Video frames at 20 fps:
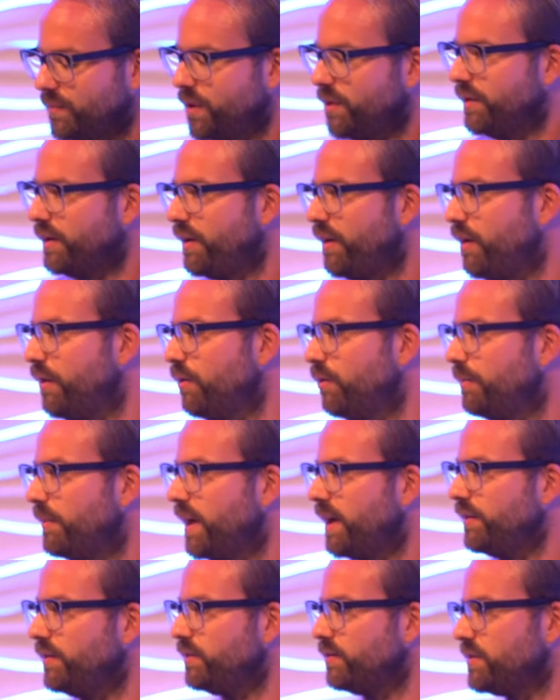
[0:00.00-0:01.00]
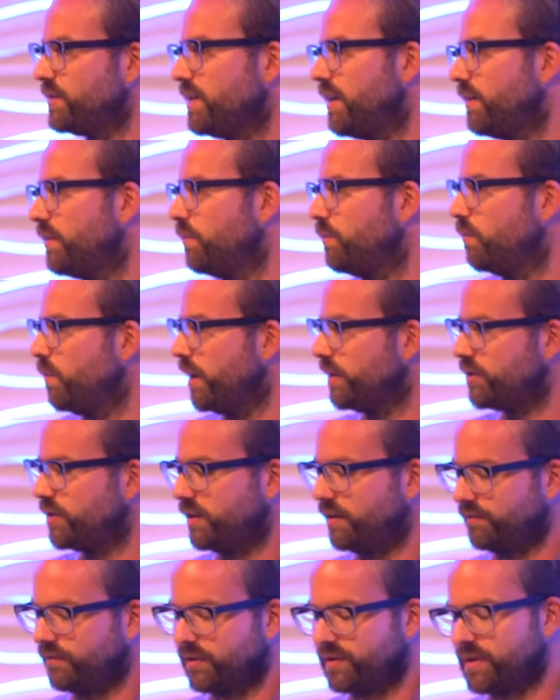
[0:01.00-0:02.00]
you're at home and you started
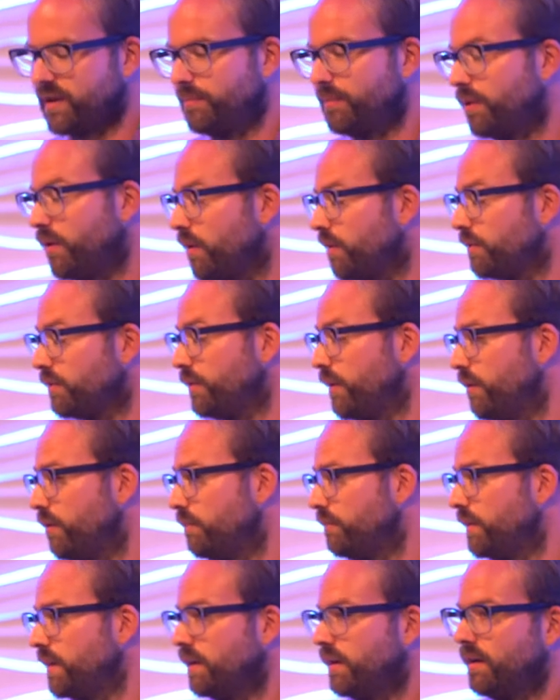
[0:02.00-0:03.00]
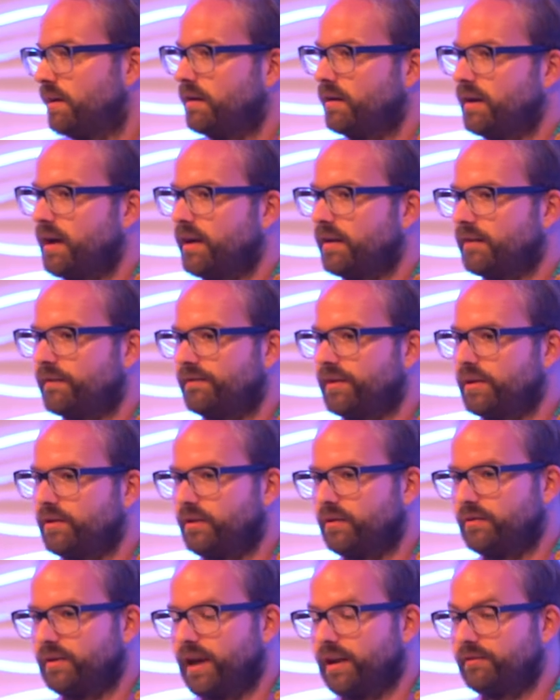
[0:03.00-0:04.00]
watching, for example, on Chrome, like a
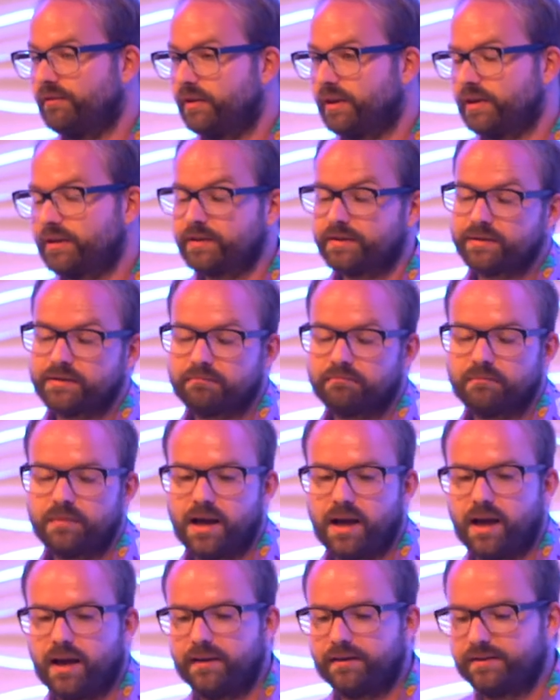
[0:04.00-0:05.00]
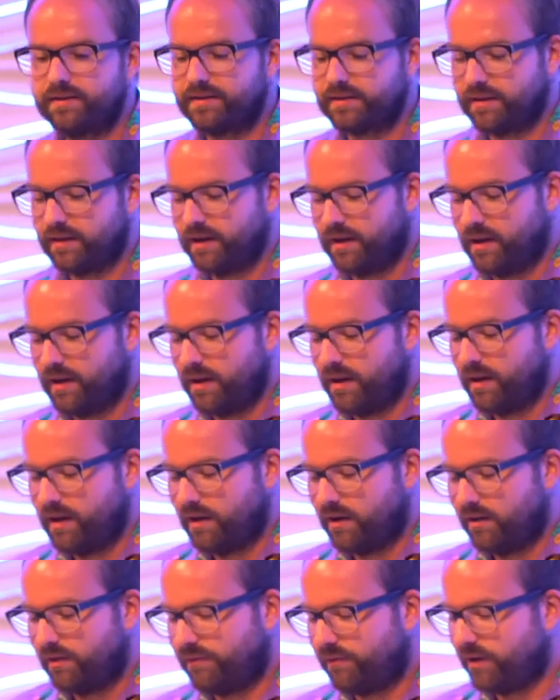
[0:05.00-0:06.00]
video on Netflix, and
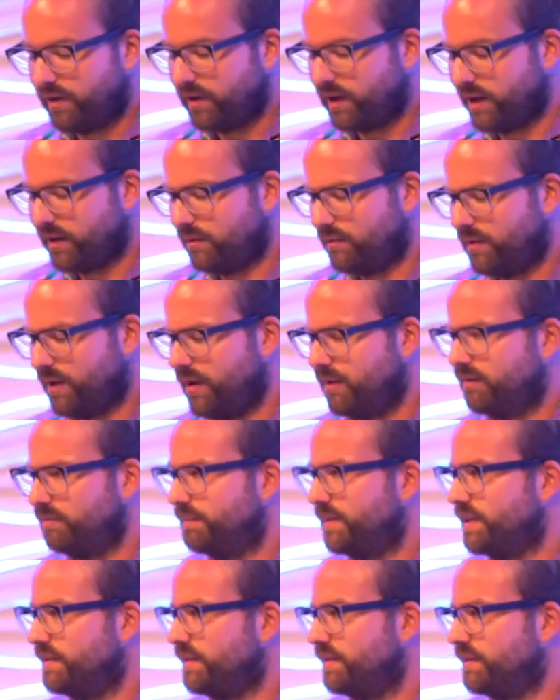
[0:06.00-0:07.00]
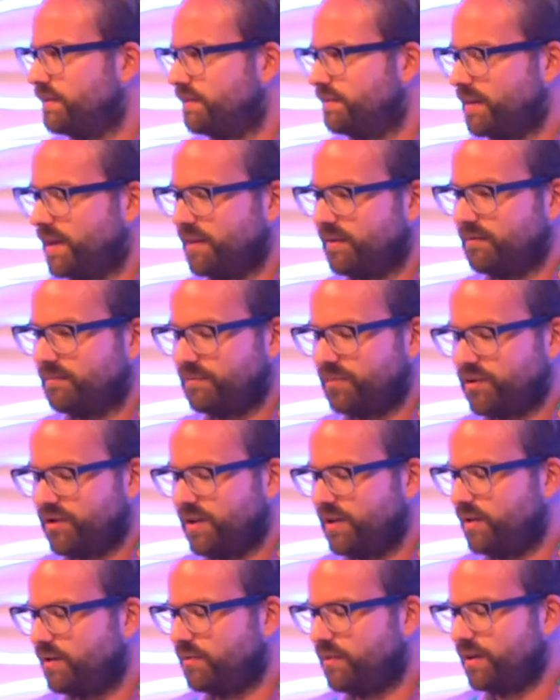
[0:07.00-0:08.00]
you thought like, well, this is like
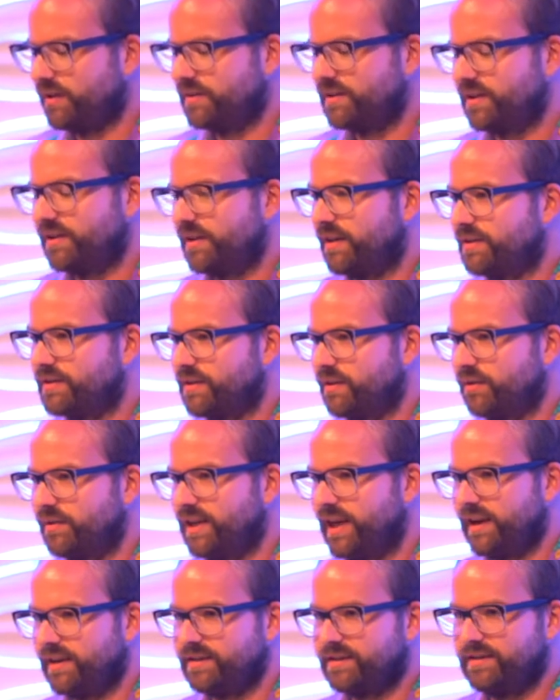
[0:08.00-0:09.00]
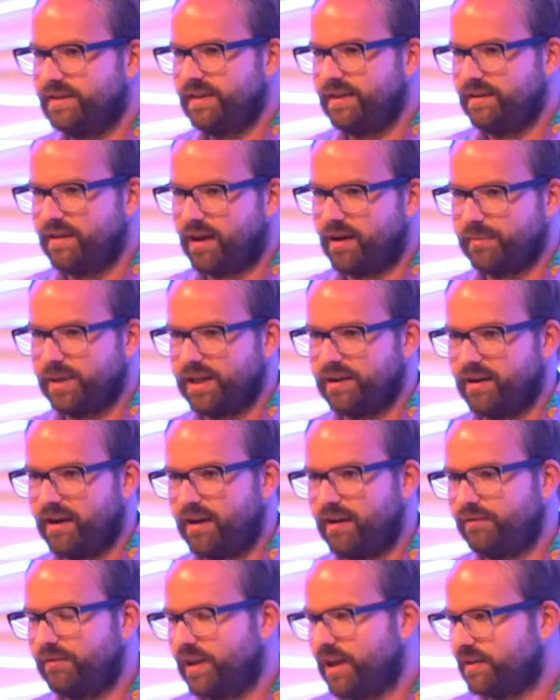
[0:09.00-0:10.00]
shitty quality. That's only SD. I mean,
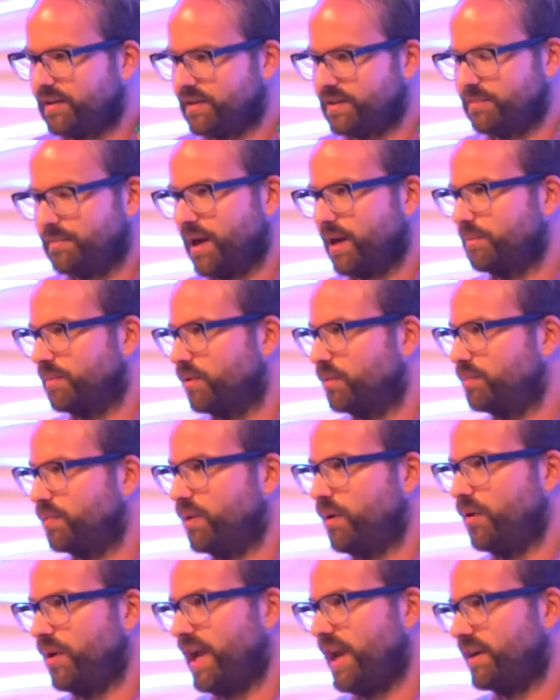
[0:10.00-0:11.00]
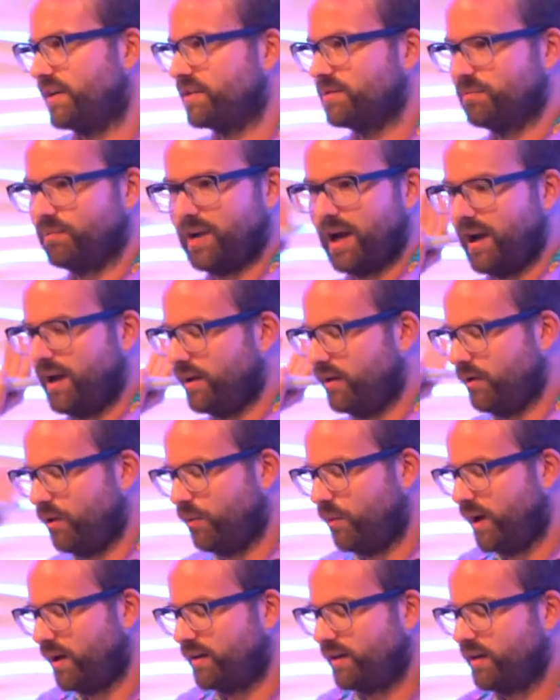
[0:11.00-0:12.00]
have like this MacBook Pro X, I don't know
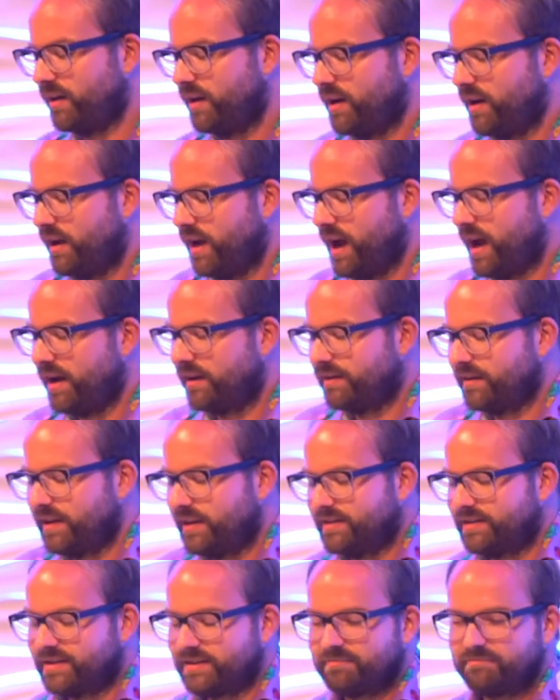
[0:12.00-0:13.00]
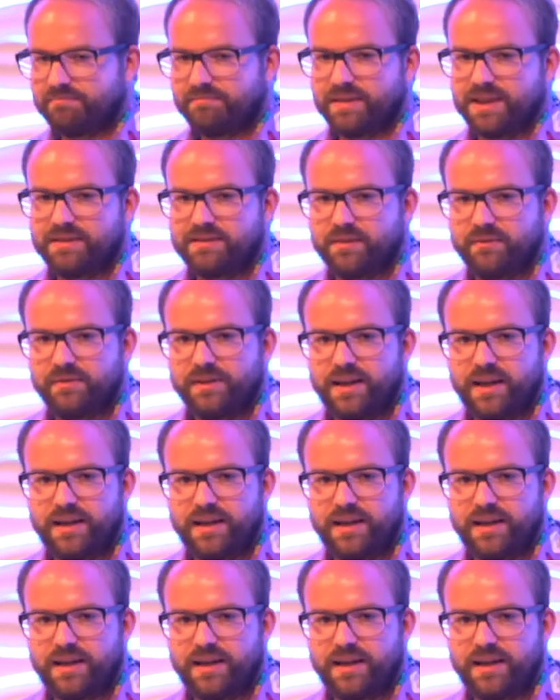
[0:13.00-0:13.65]
what, and it's it's only